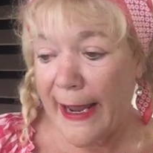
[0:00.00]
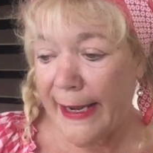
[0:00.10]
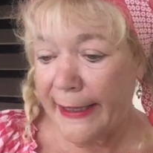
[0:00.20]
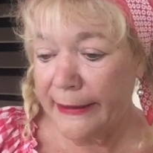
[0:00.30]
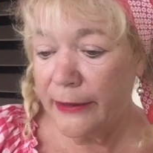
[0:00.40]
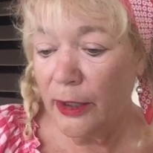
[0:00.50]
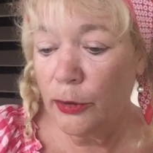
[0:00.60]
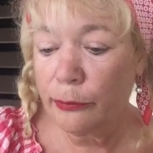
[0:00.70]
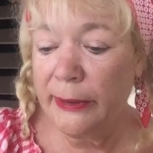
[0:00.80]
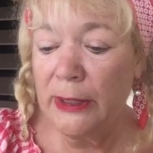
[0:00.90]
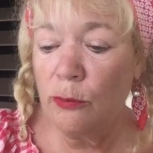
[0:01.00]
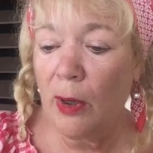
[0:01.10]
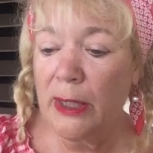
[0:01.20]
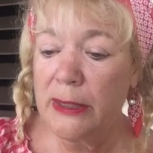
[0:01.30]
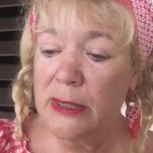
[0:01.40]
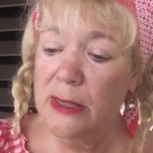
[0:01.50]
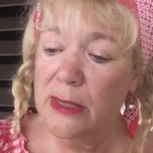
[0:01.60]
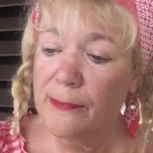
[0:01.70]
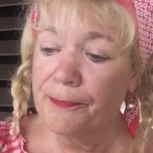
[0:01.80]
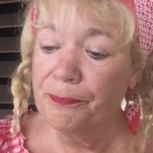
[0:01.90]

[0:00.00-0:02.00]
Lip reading: and the green ones,